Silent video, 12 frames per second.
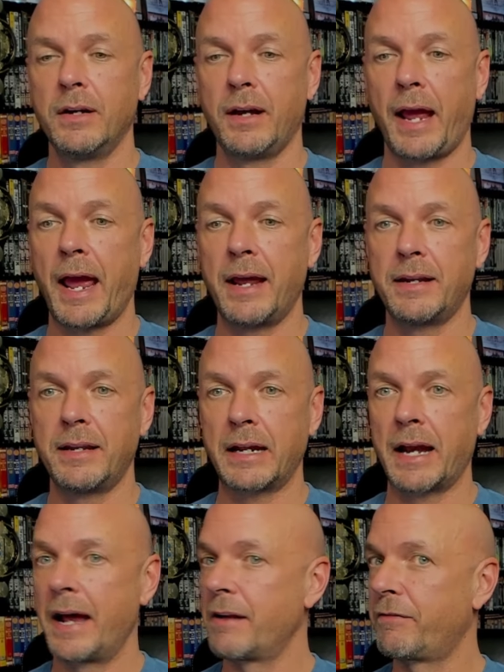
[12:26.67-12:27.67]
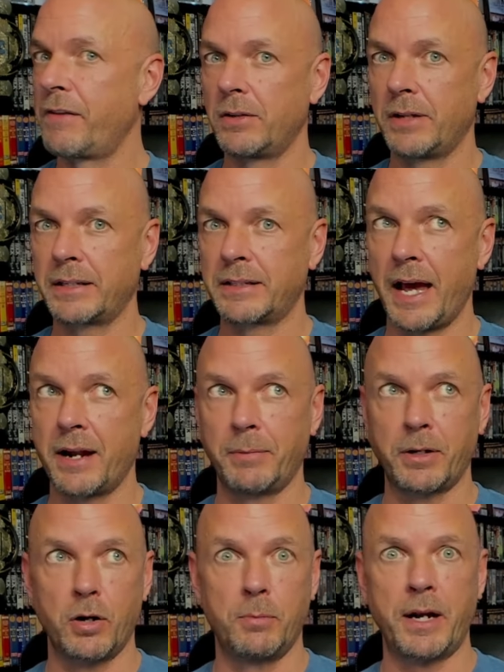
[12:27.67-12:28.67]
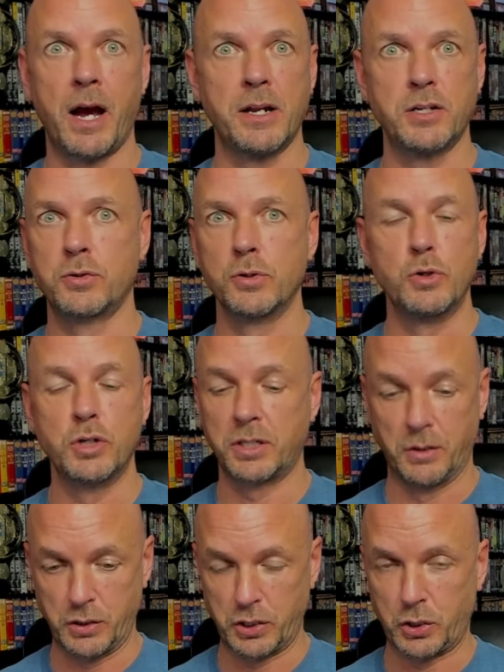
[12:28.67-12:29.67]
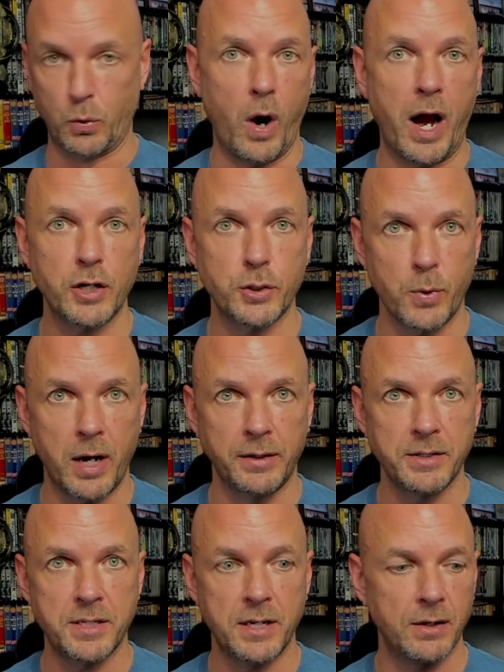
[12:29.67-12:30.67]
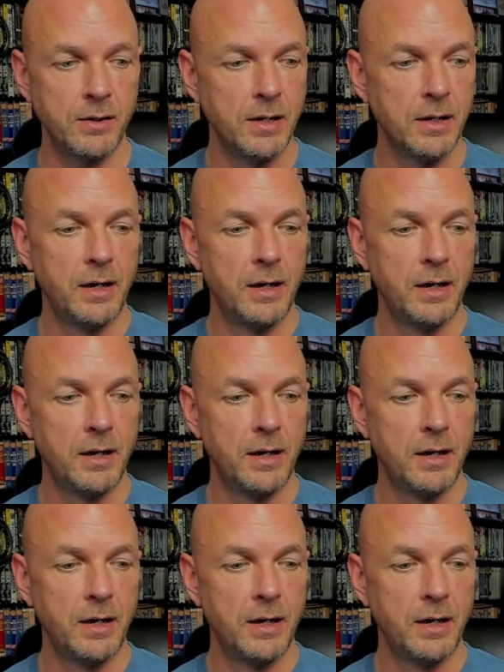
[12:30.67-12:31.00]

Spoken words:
And it kind of felt like that. I'm like, oh my God, is Drew just going to squash Rollins here?